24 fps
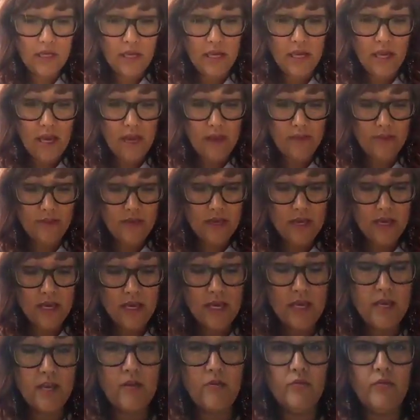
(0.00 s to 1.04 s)
And
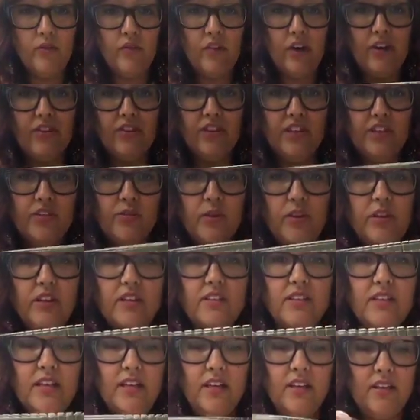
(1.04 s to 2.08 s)
then we've got this one
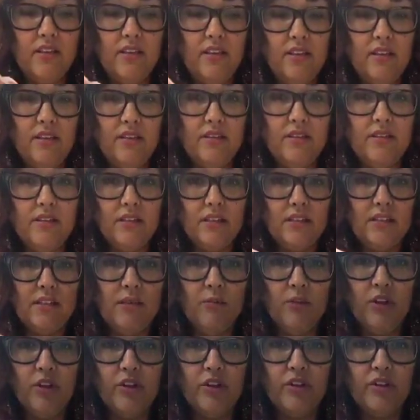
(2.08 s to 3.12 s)
that's a
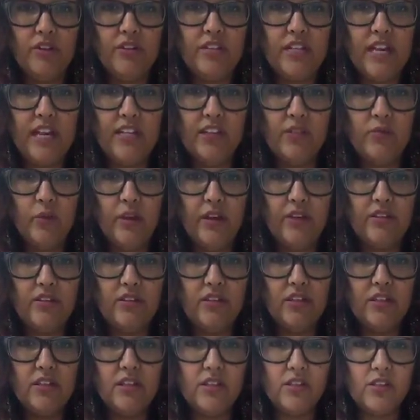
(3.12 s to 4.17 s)
similar size width
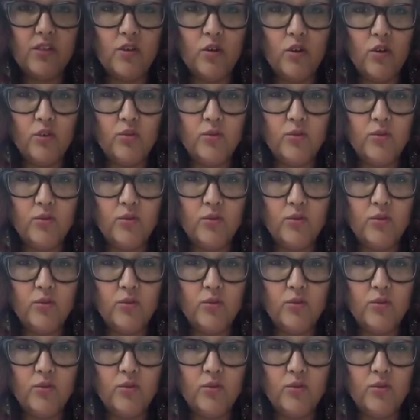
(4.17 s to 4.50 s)
to this gold